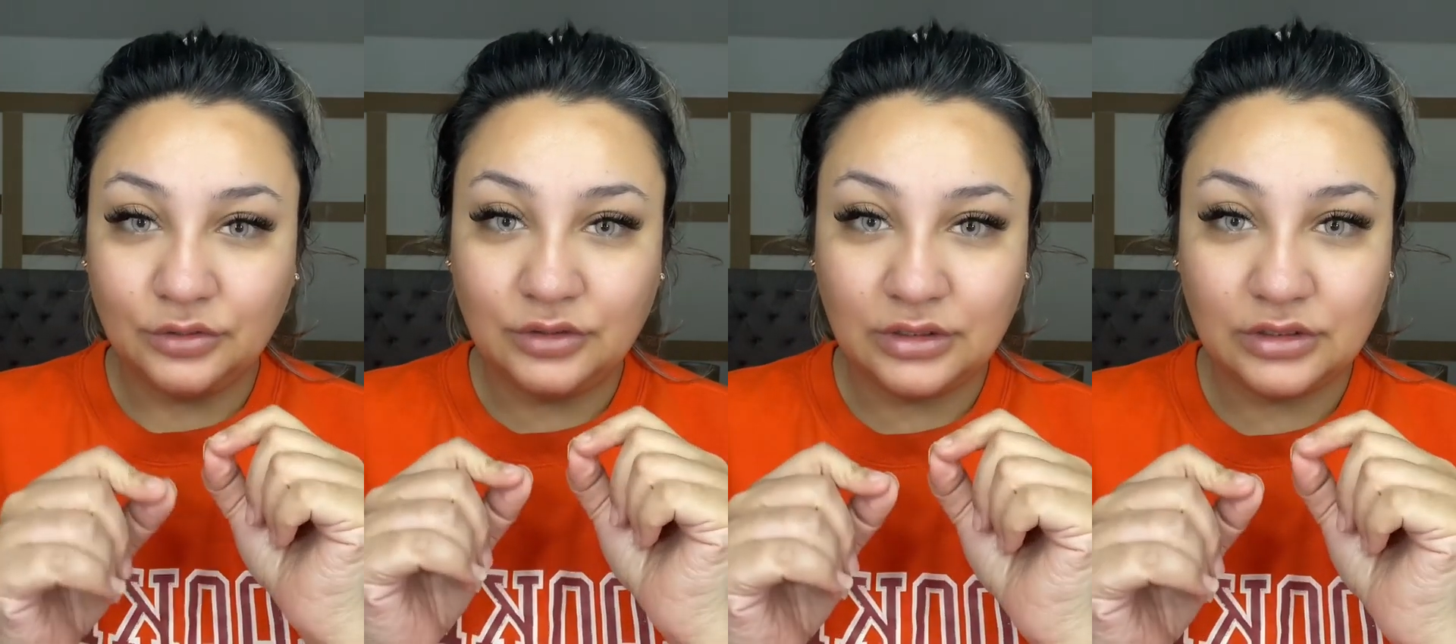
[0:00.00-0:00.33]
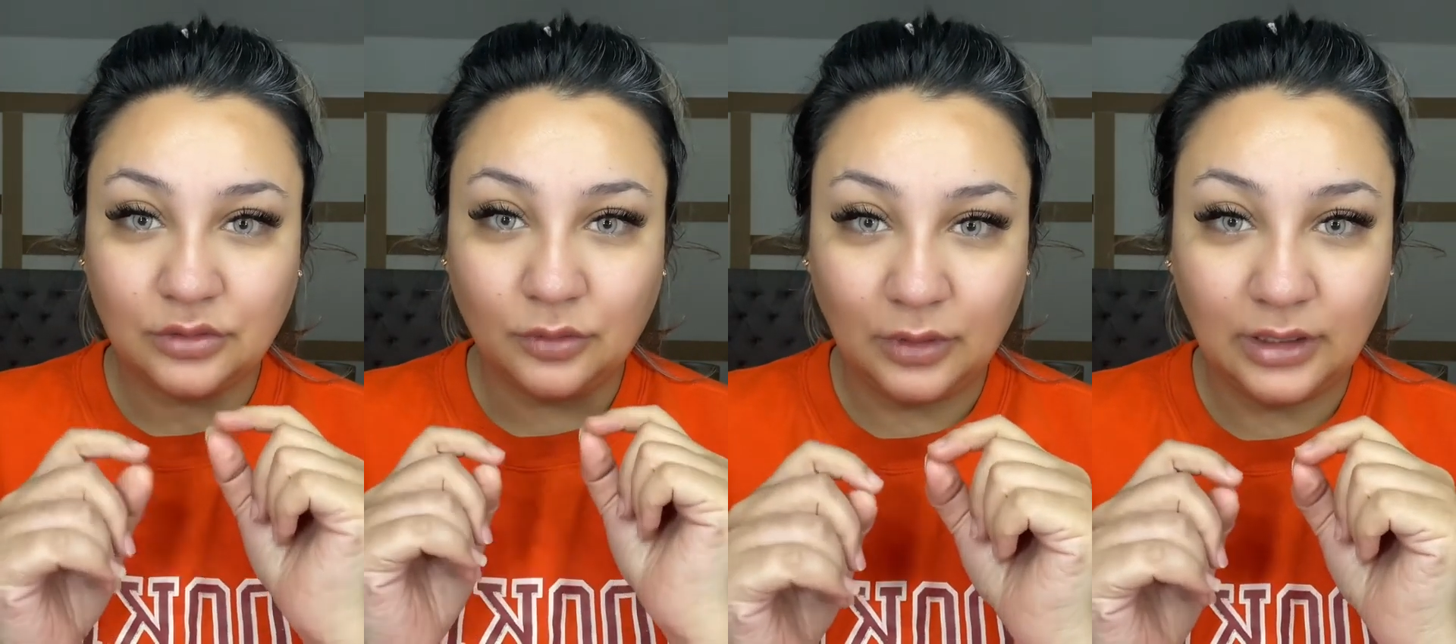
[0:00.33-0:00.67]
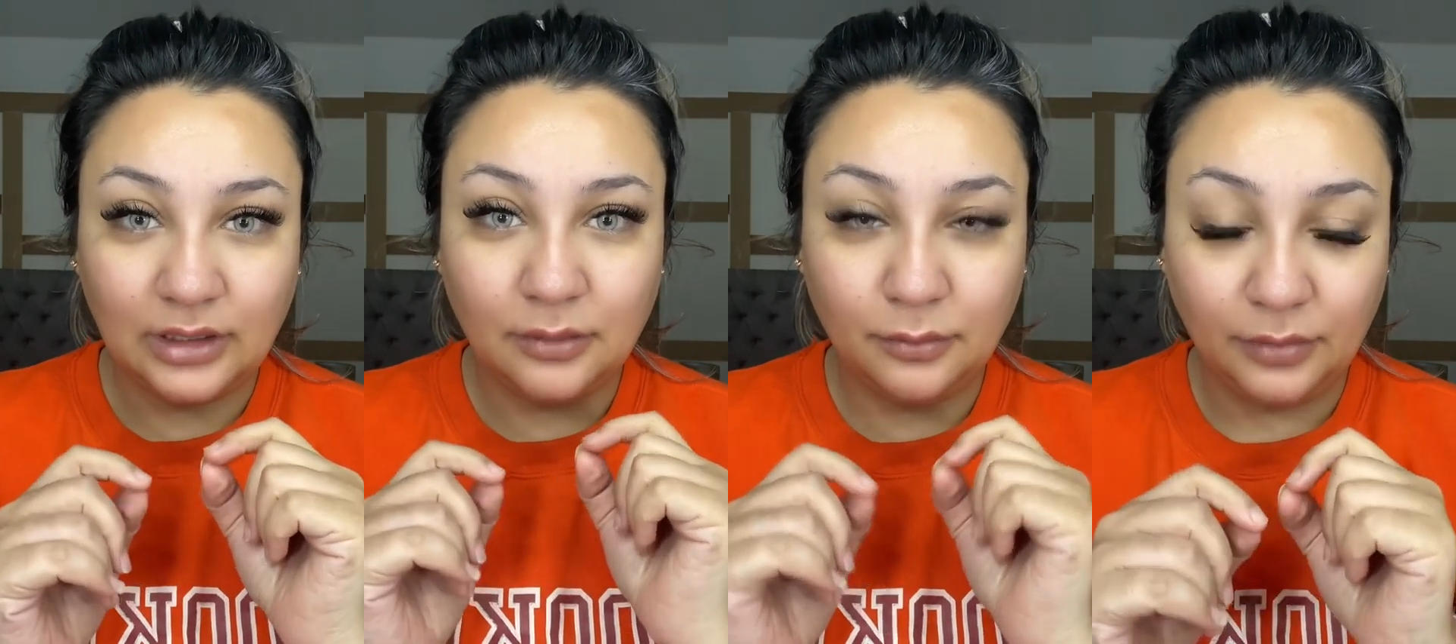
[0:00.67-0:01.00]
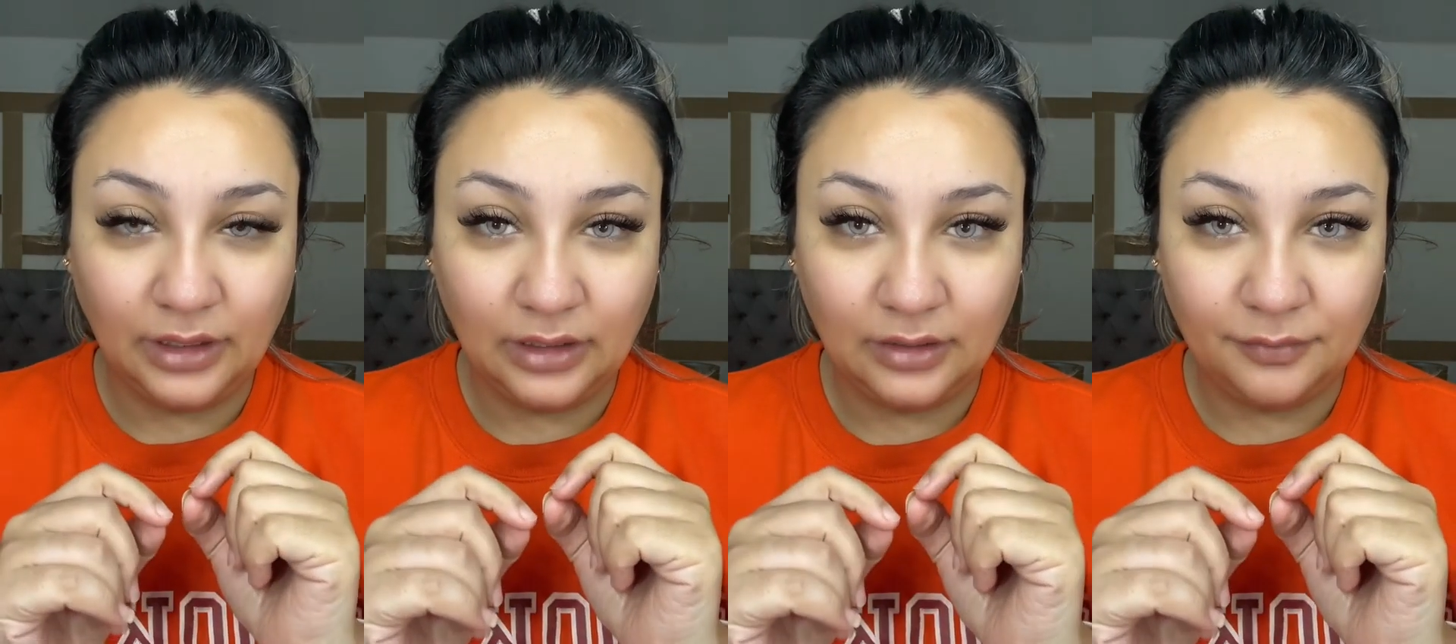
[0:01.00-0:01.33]
this quite a
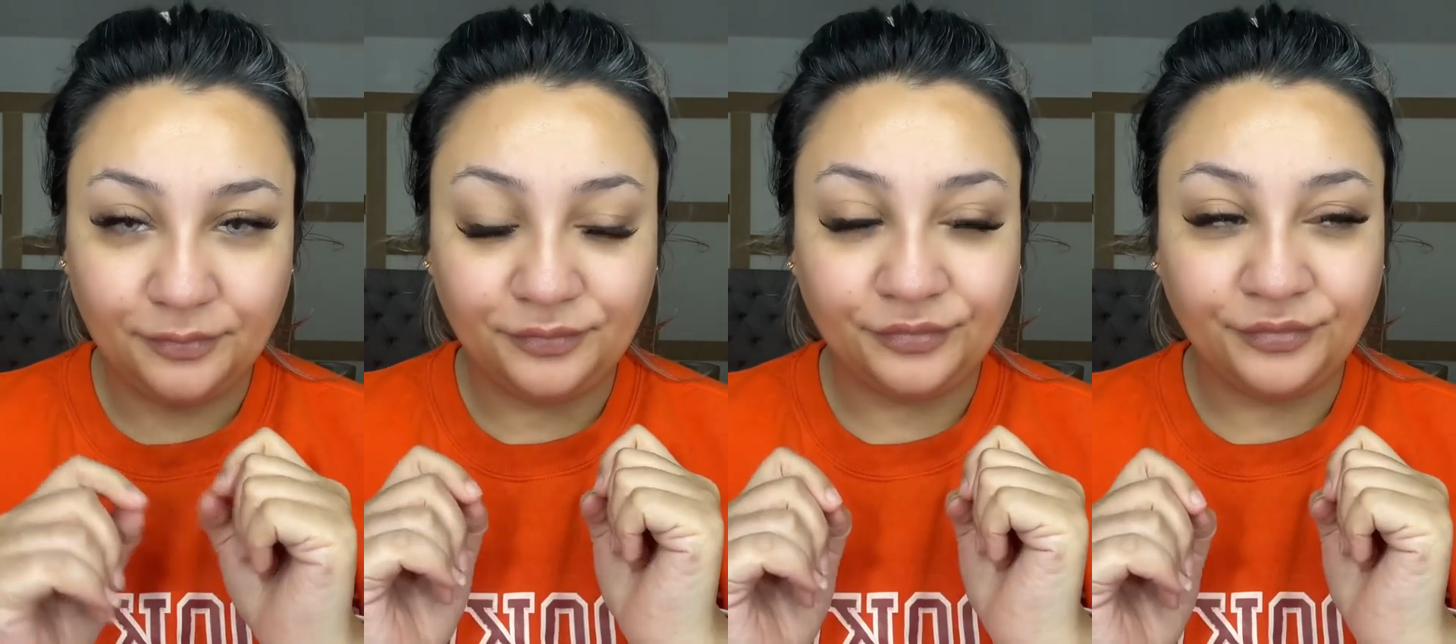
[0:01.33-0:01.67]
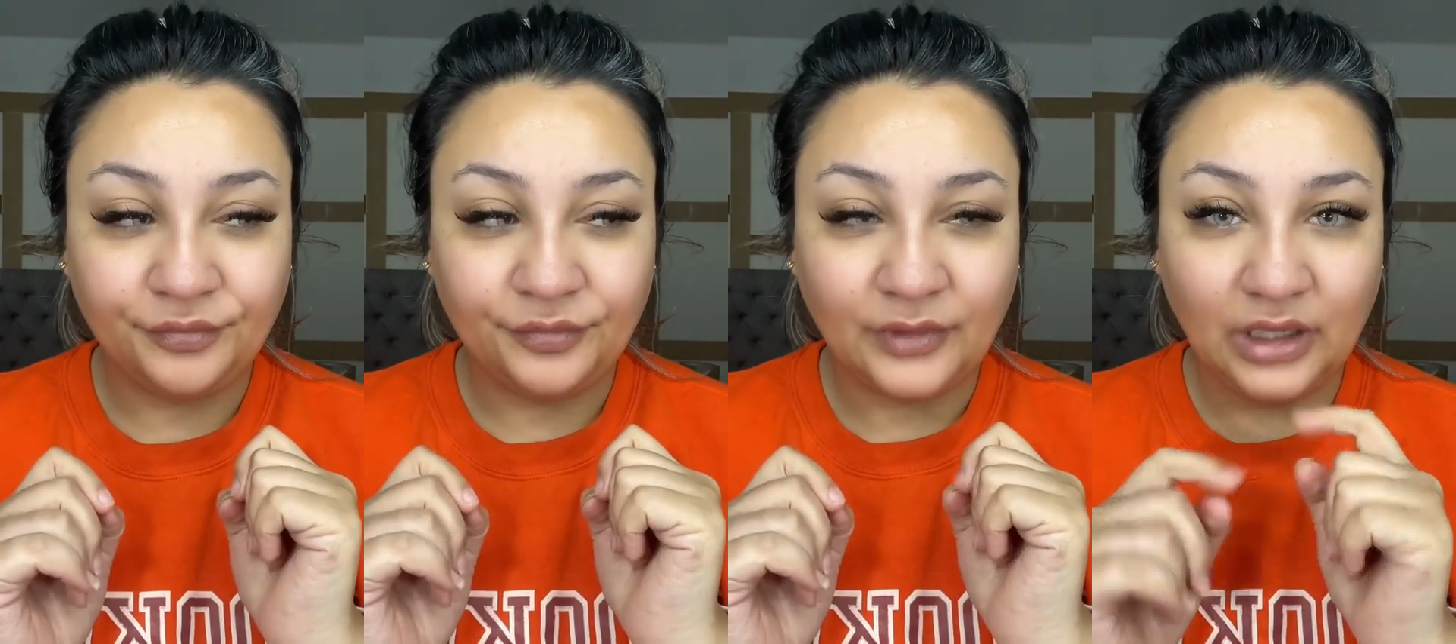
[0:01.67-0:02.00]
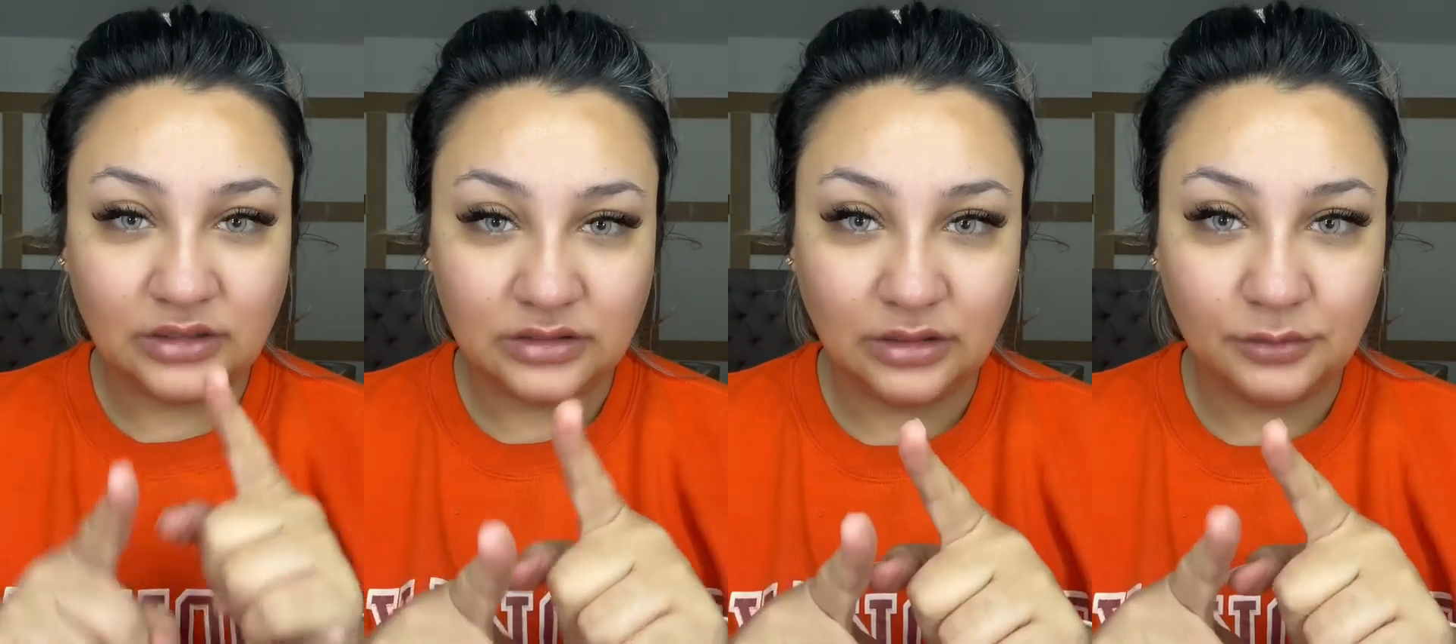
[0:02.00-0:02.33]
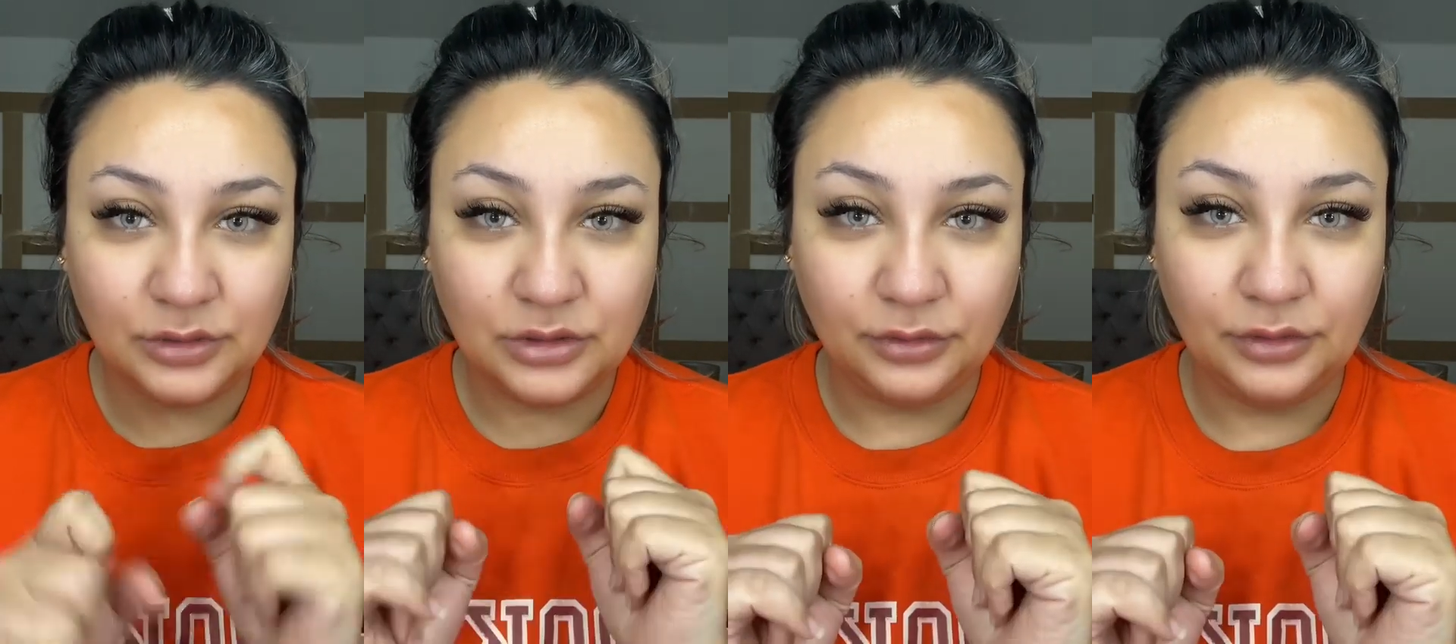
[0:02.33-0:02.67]
bit. So let me
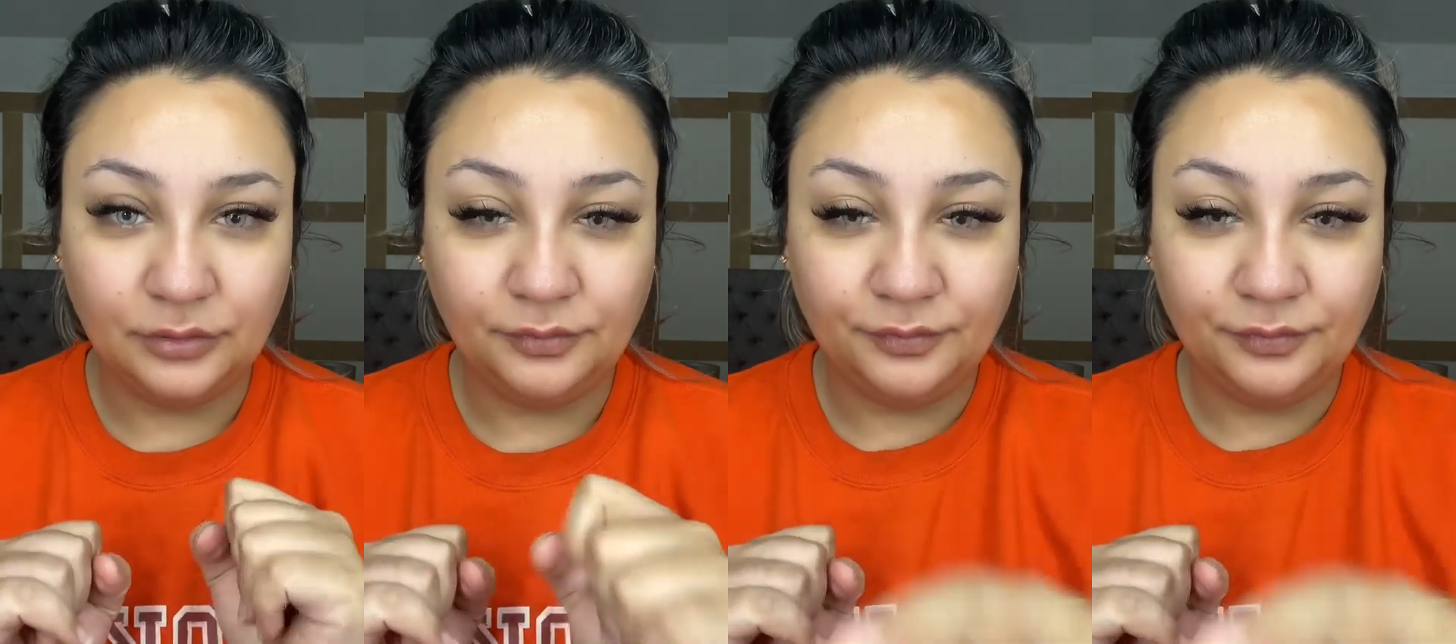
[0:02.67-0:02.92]
show you.